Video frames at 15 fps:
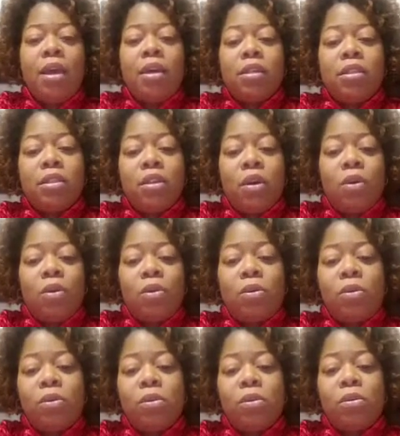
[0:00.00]

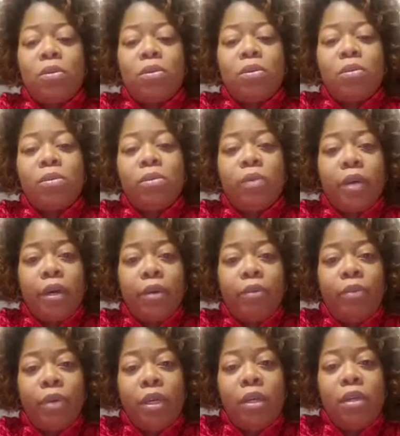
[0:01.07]
So what
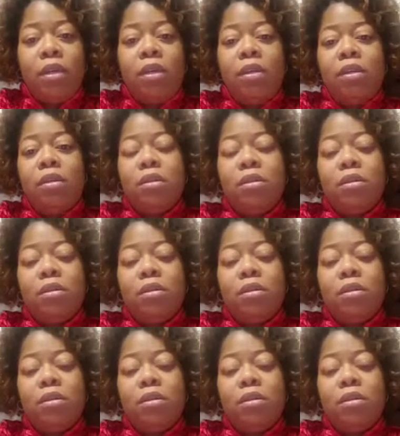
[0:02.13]
we